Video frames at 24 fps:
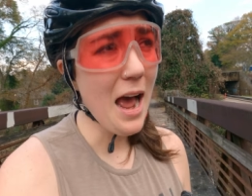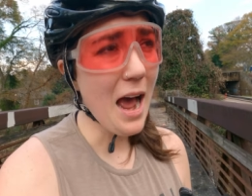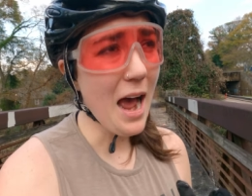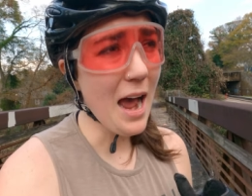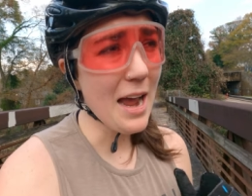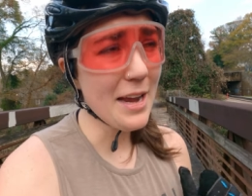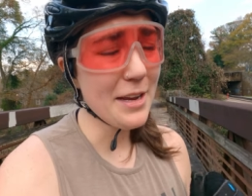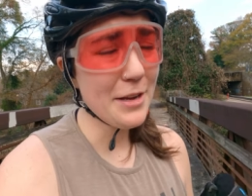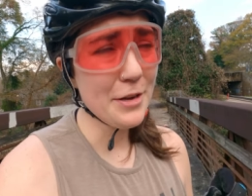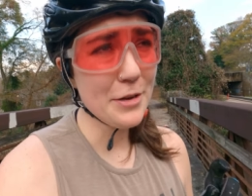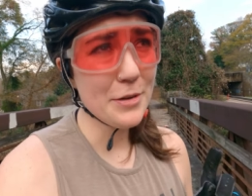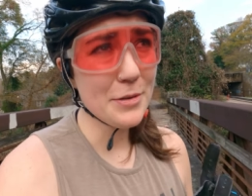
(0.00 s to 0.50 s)

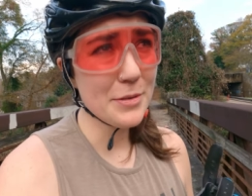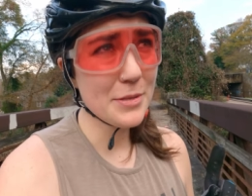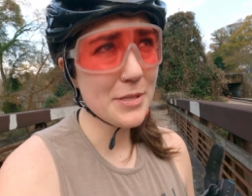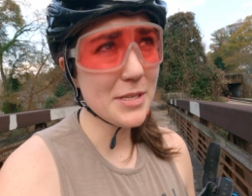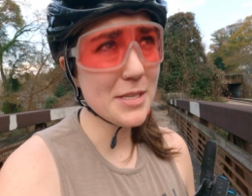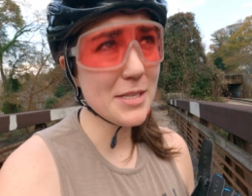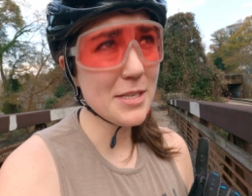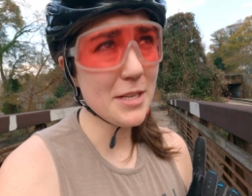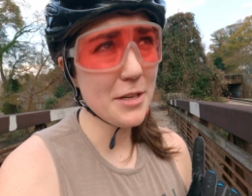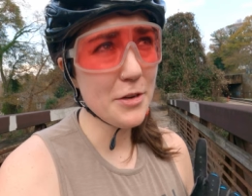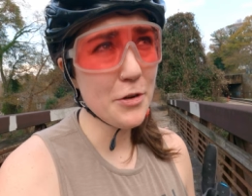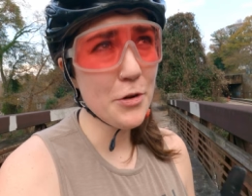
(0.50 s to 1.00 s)
I
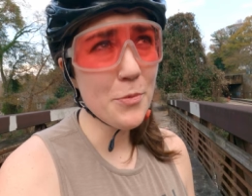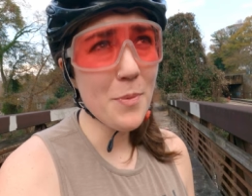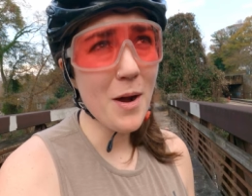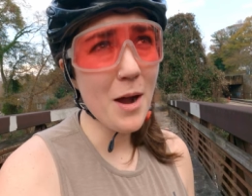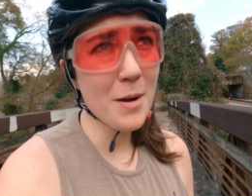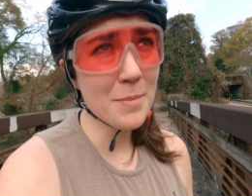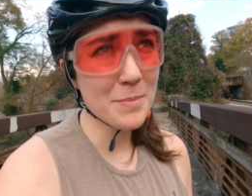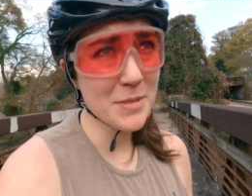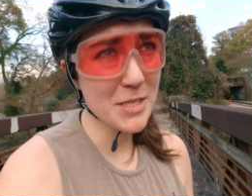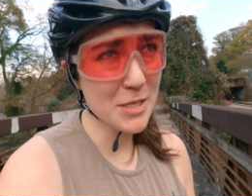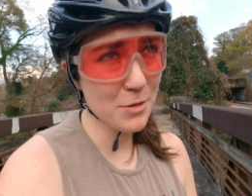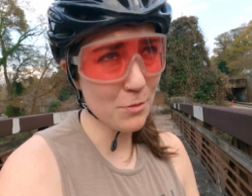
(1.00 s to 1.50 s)
used the
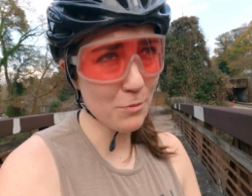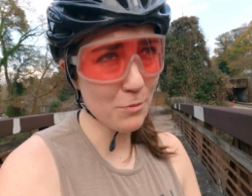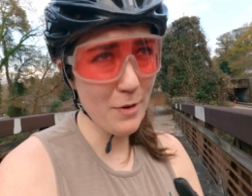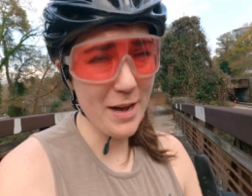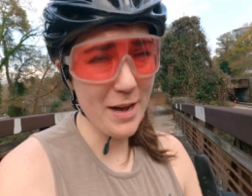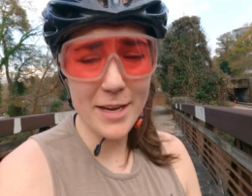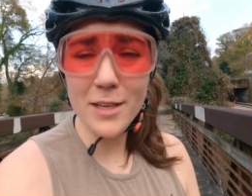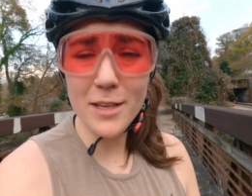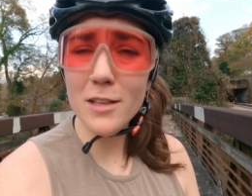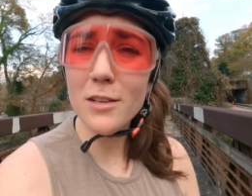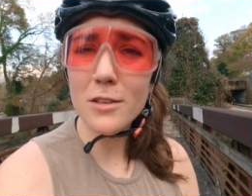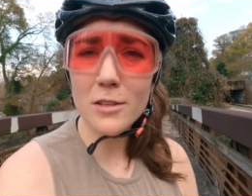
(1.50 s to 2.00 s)
Newbaum's
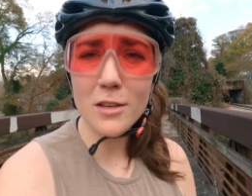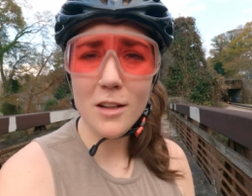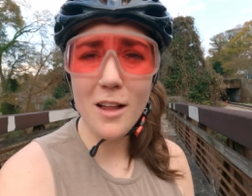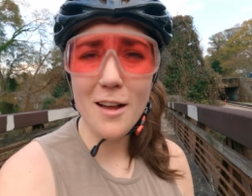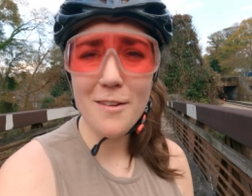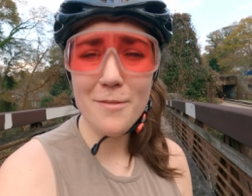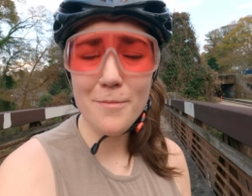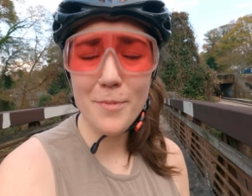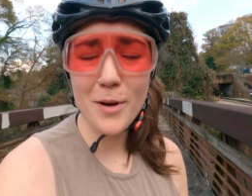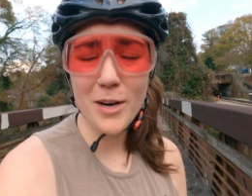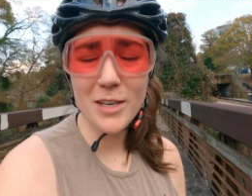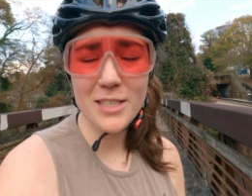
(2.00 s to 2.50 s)
regular
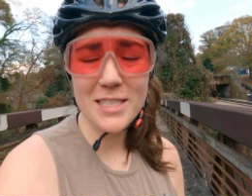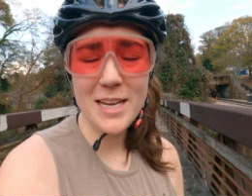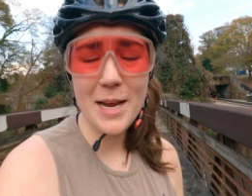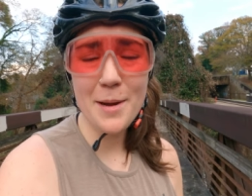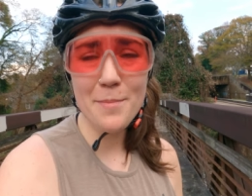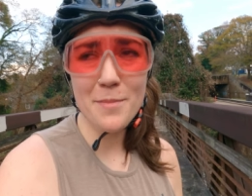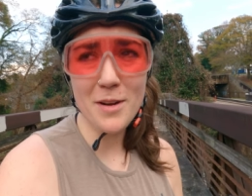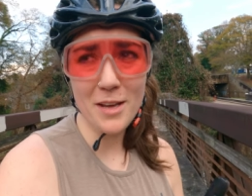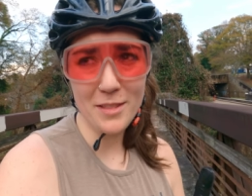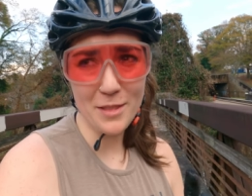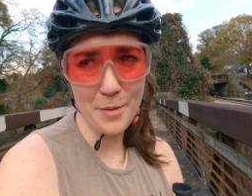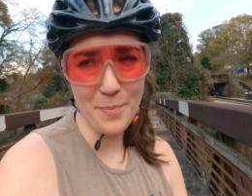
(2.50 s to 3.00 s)
cloth bar
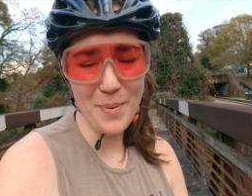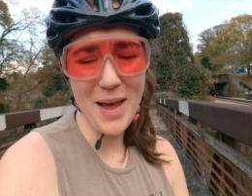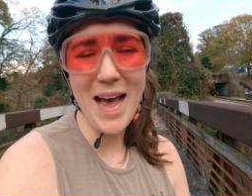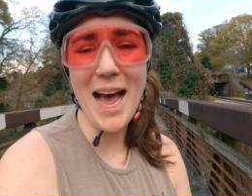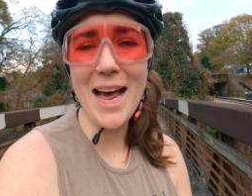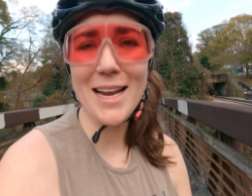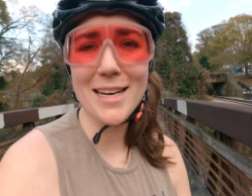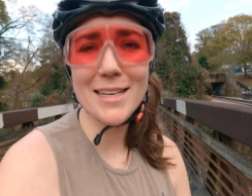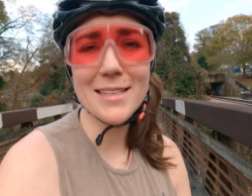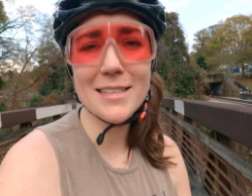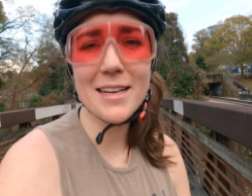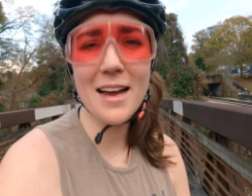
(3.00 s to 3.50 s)
tape, not the
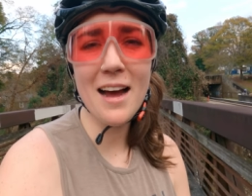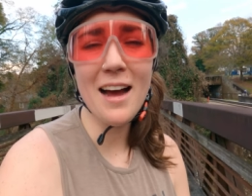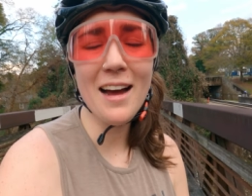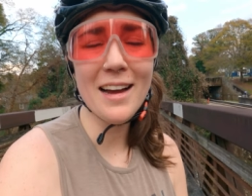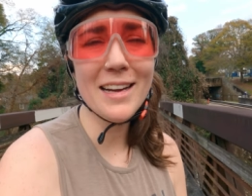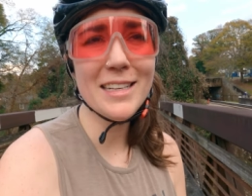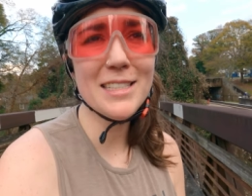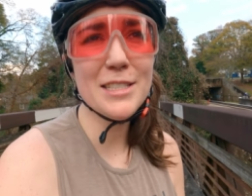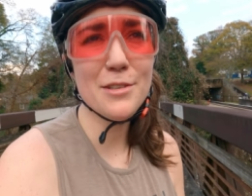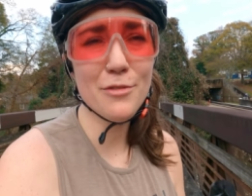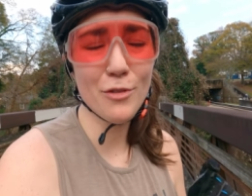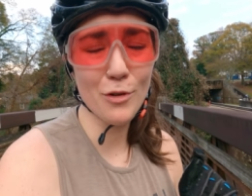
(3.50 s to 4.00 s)
padded
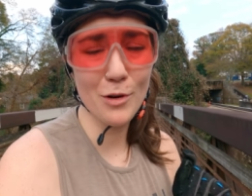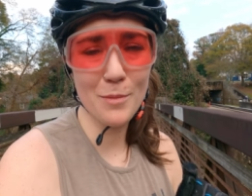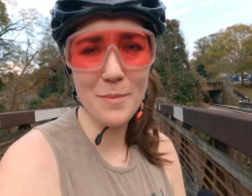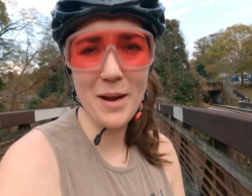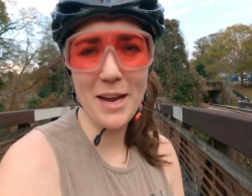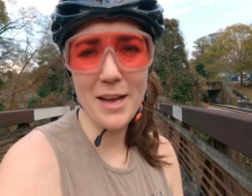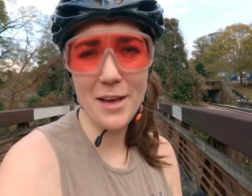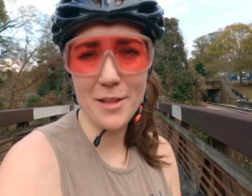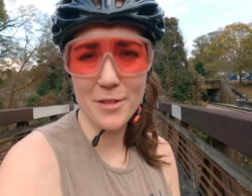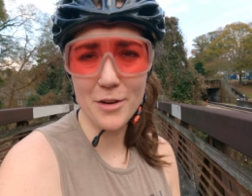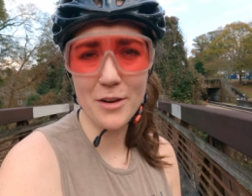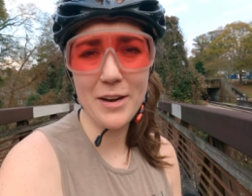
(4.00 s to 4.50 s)
kind for
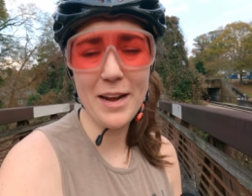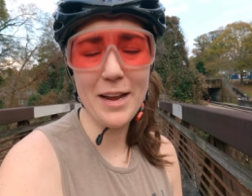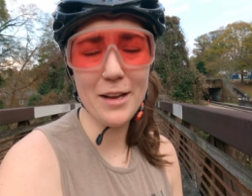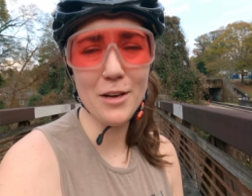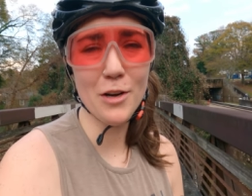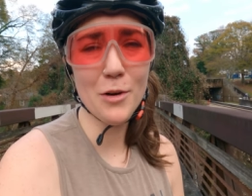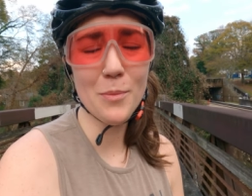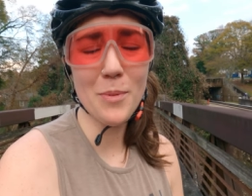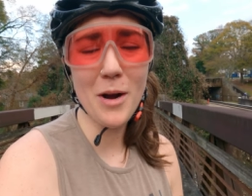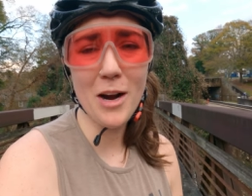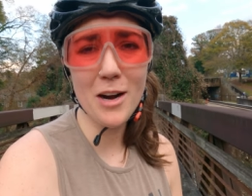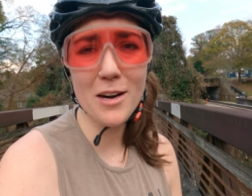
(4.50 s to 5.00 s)
my other
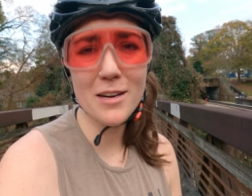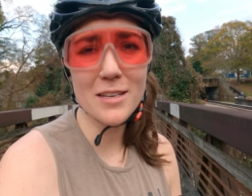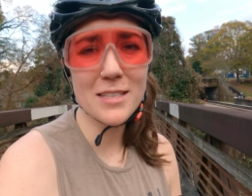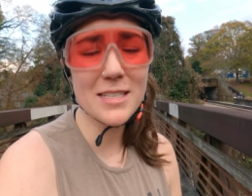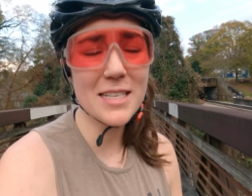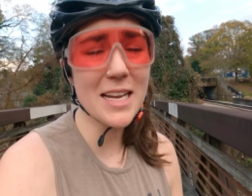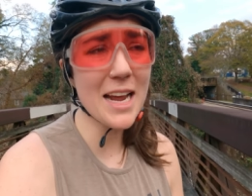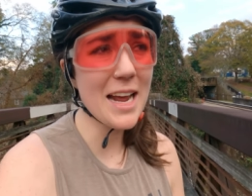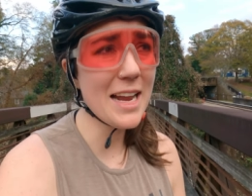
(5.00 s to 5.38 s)
handlebars.